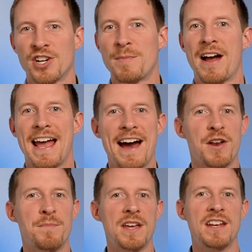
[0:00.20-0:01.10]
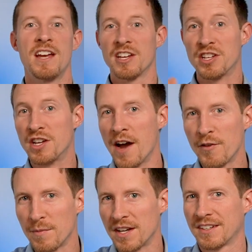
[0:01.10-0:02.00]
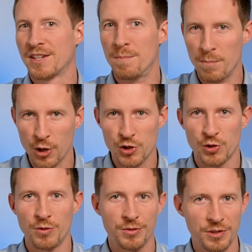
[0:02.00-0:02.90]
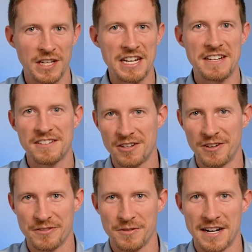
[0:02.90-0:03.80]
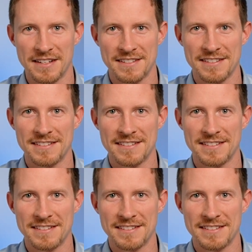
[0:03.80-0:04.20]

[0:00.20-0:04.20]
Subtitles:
talk about how to bid government commercial cleaning contracts.